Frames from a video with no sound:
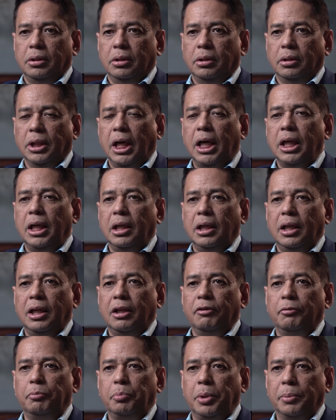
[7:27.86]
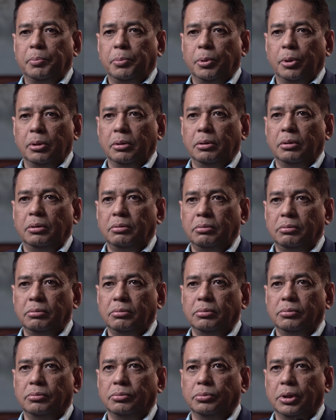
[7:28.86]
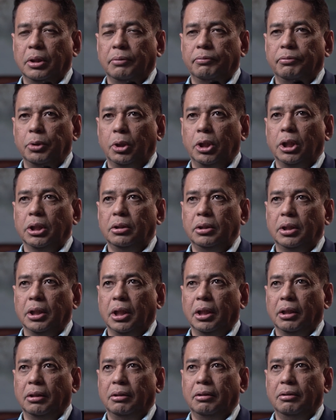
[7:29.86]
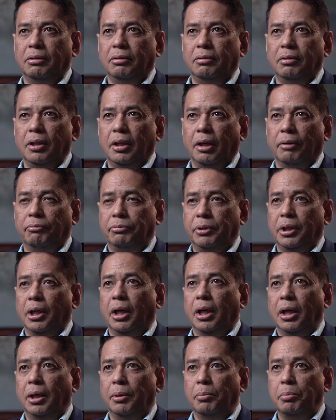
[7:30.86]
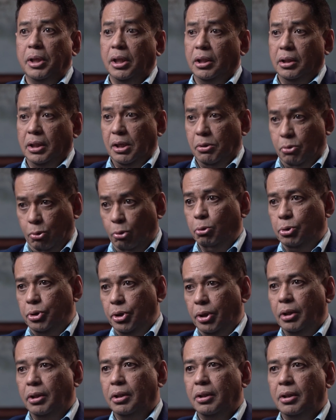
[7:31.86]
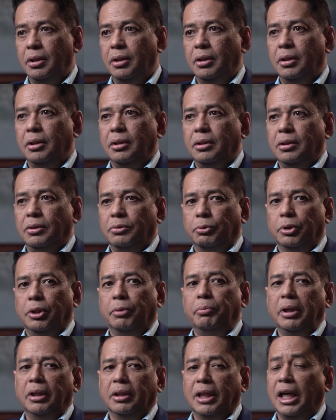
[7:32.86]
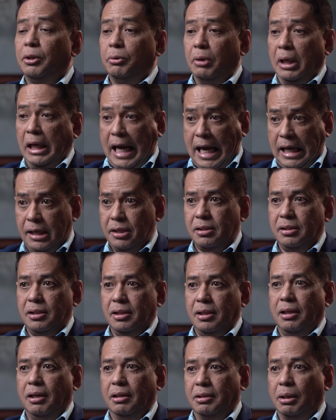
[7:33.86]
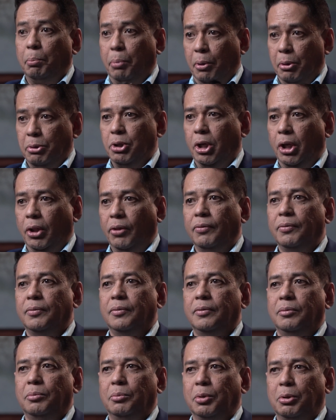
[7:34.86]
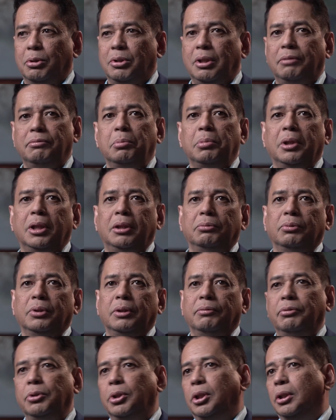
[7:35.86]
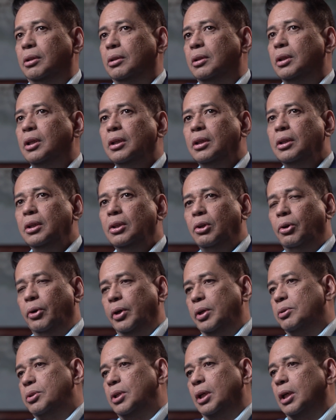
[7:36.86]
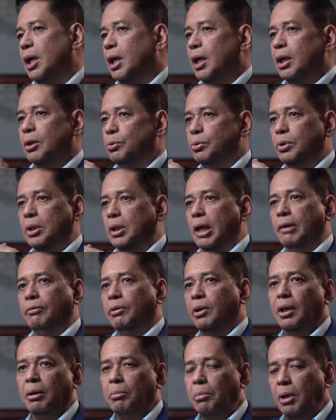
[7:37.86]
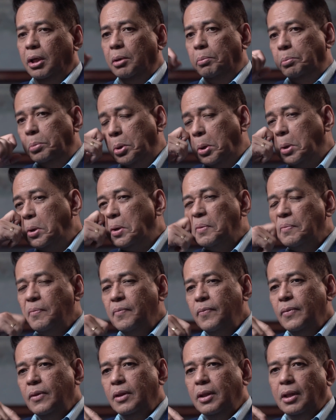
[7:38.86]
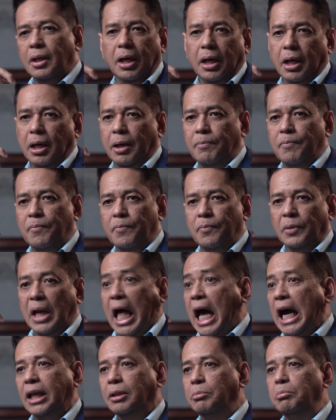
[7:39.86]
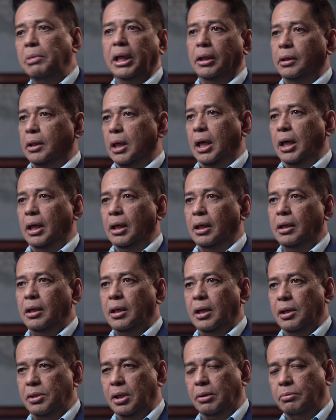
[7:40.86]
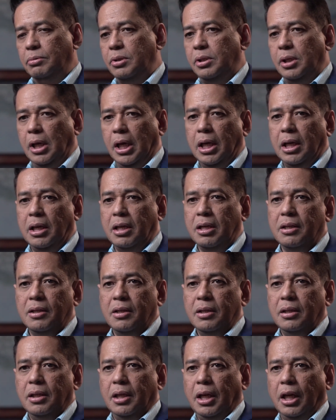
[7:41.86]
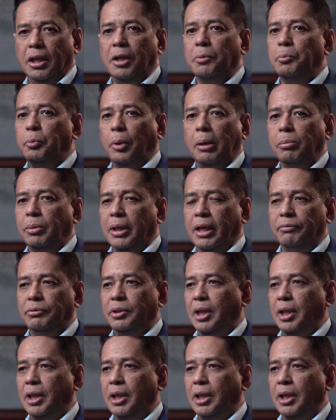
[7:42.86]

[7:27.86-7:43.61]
Not a lot of people would have thought that FVR, being a soldier, would have been that relaxed as a person. Because everybody would have thought, oh, here's a guy who did everything by the book, lakad militar, as they would say, and he'd probably